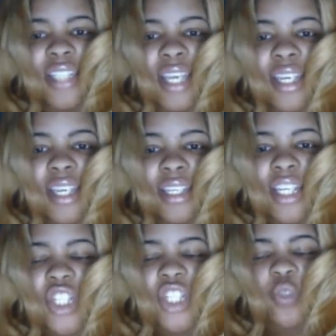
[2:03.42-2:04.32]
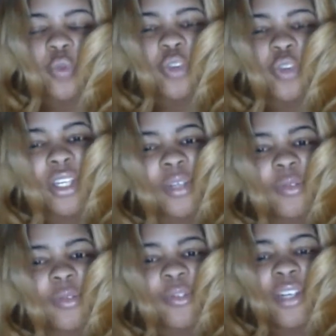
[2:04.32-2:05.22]
Satan is
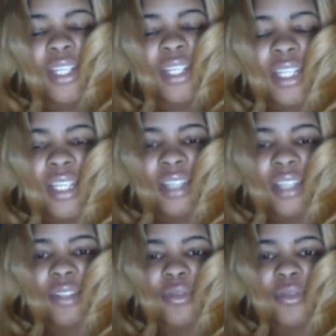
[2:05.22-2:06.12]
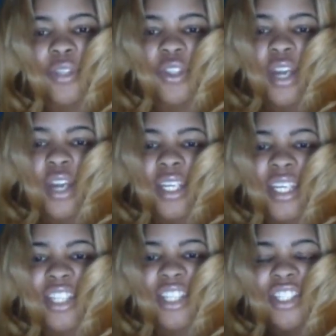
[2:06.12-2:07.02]
really, really trying to
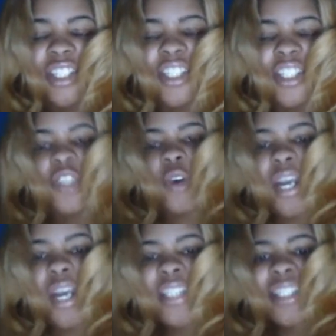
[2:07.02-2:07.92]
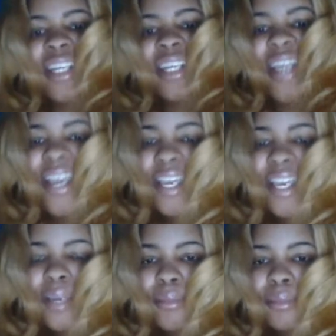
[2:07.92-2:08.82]
get Jesus Christ's name